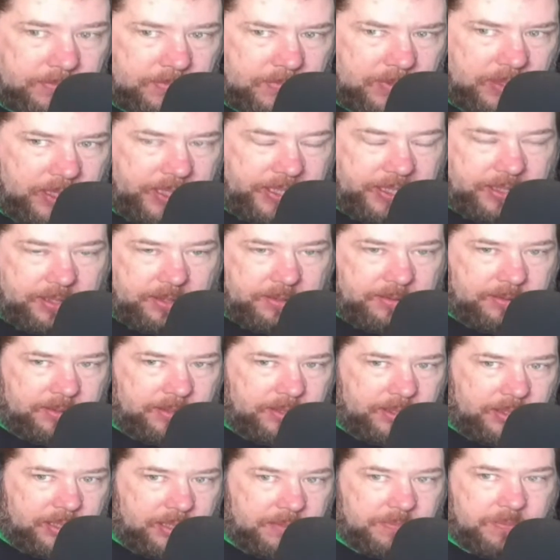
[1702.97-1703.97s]
Like
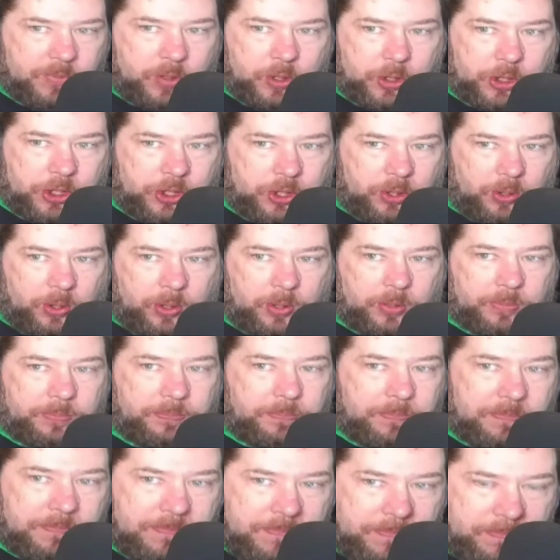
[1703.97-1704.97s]
commercial
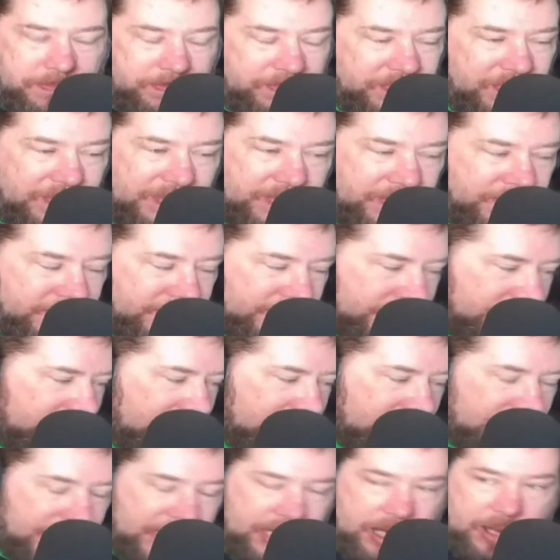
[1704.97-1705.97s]

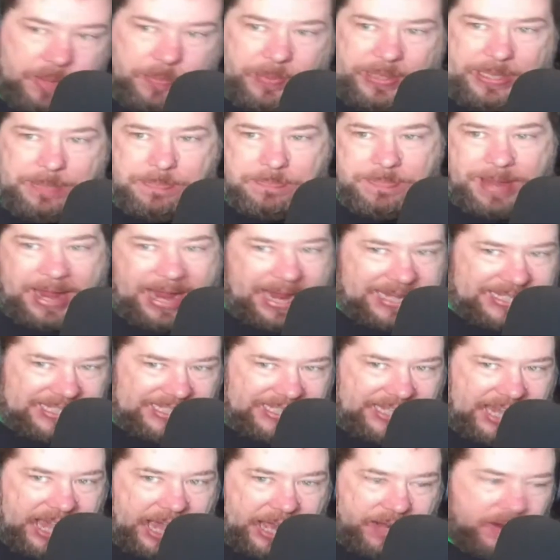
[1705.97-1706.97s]
company
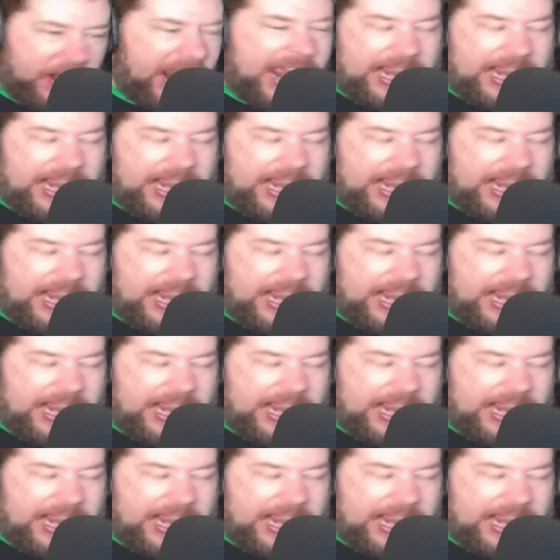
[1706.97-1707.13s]
mascot or